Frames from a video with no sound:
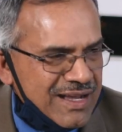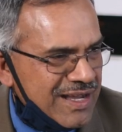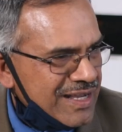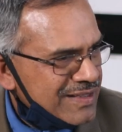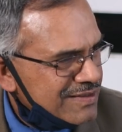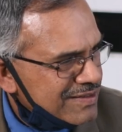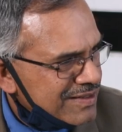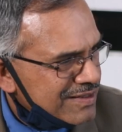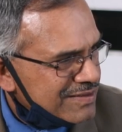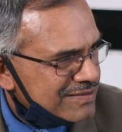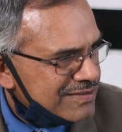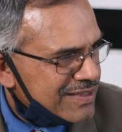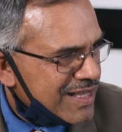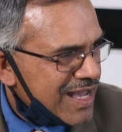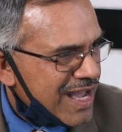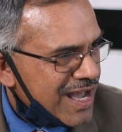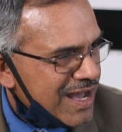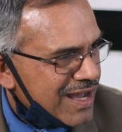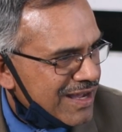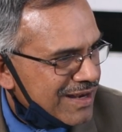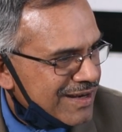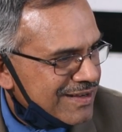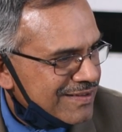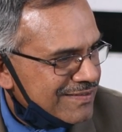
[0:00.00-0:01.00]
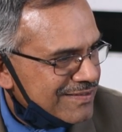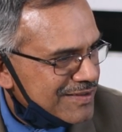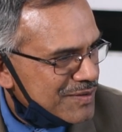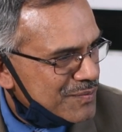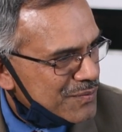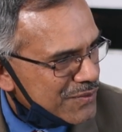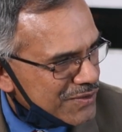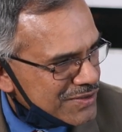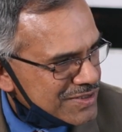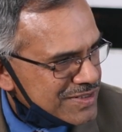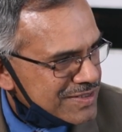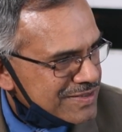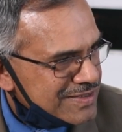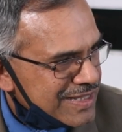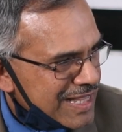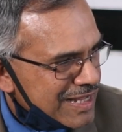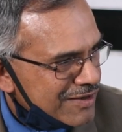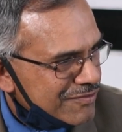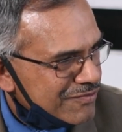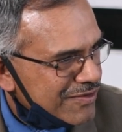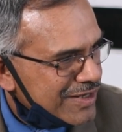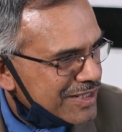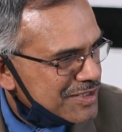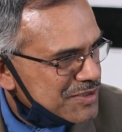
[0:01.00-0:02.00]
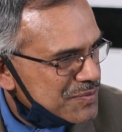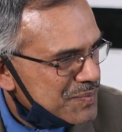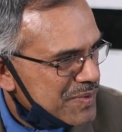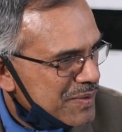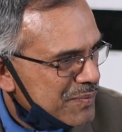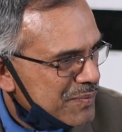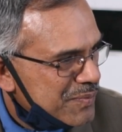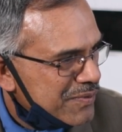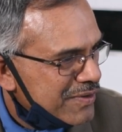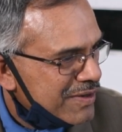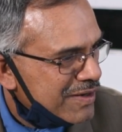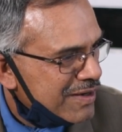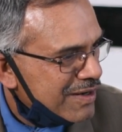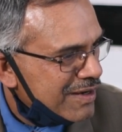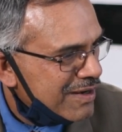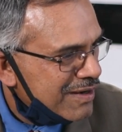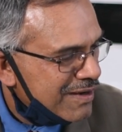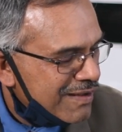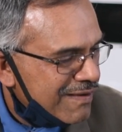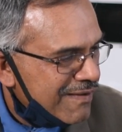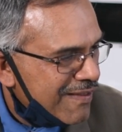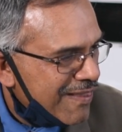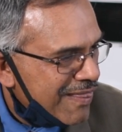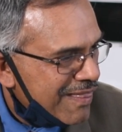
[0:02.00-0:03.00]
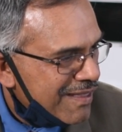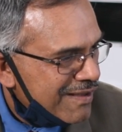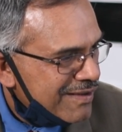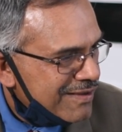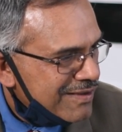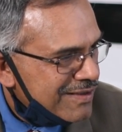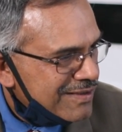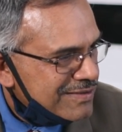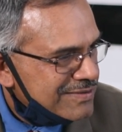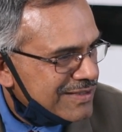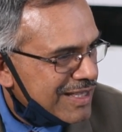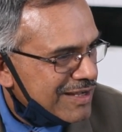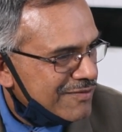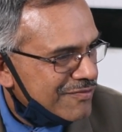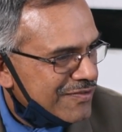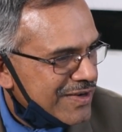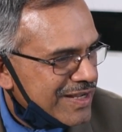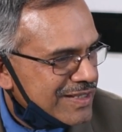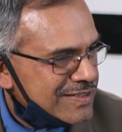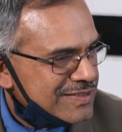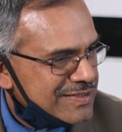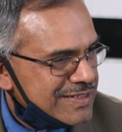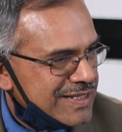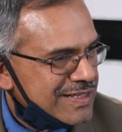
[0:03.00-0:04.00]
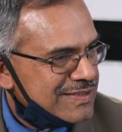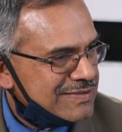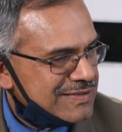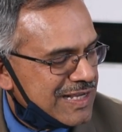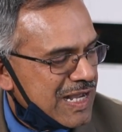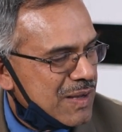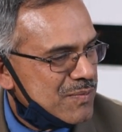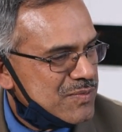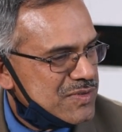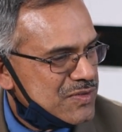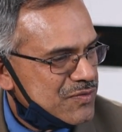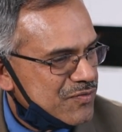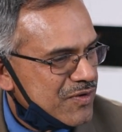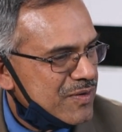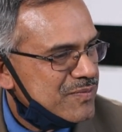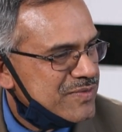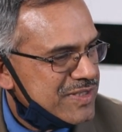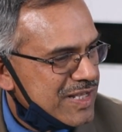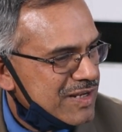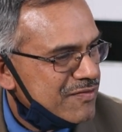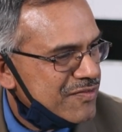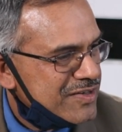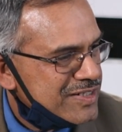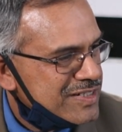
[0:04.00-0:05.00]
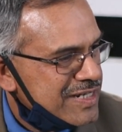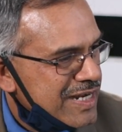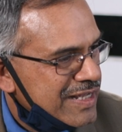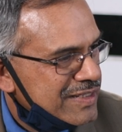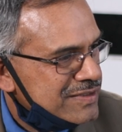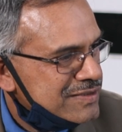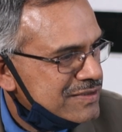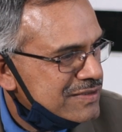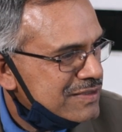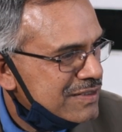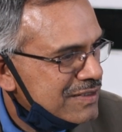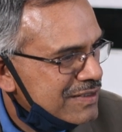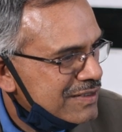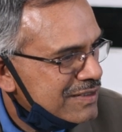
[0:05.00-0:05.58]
I think they are the most selfless people. Selflessness comes from selfishness.